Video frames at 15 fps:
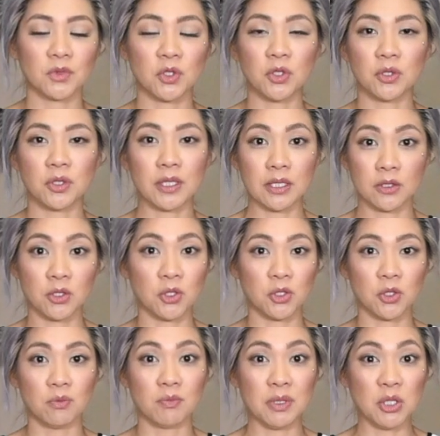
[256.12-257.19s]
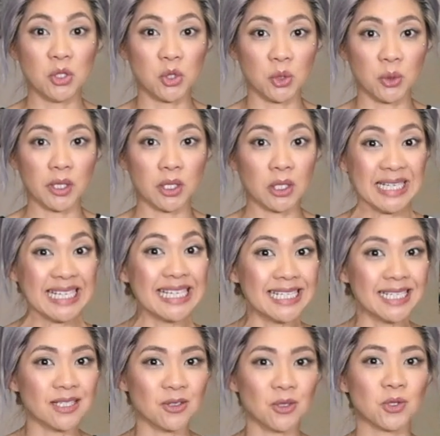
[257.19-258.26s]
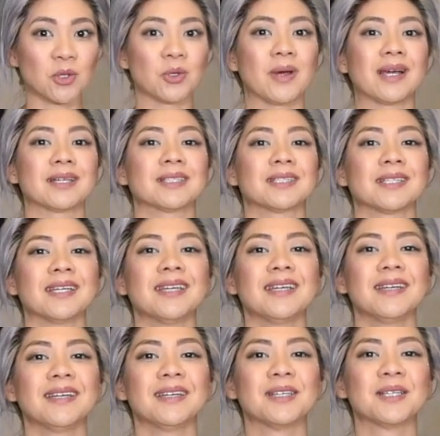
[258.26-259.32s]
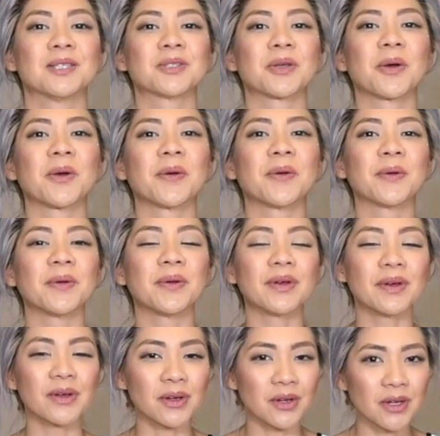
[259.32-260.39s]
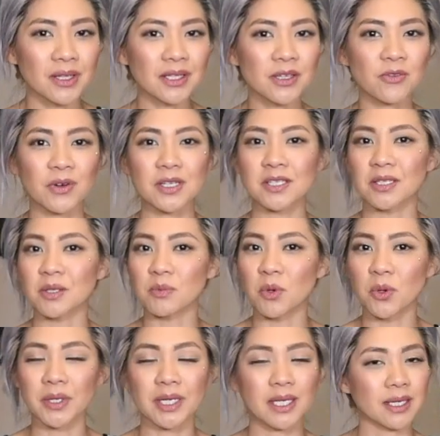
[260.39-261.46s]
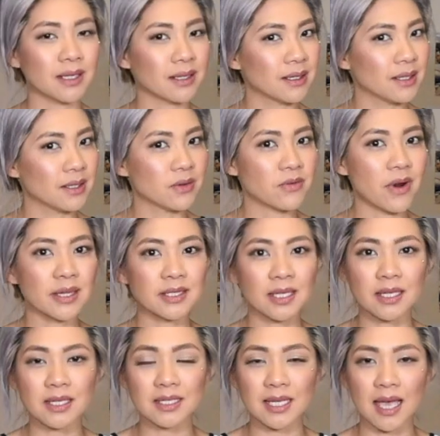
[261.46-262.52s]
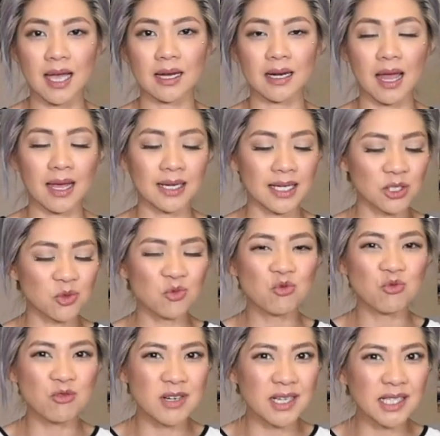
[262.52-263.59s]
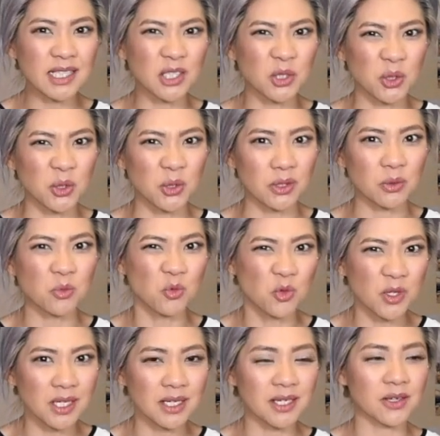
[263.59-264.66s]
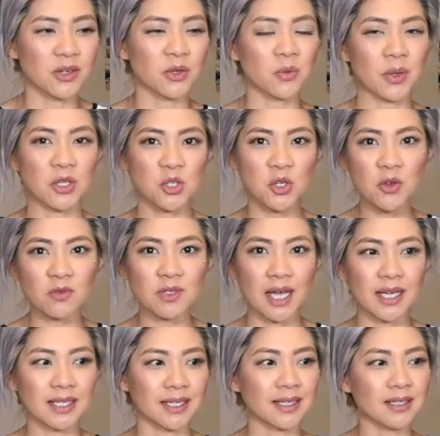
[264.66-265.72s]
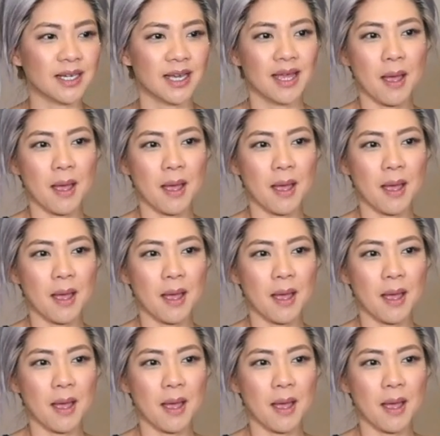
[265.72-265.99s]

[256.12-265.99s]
you think you should be doing, needing to do actually. So early, fresh in the morning, write something down, and it's really good, really good. When you've done it,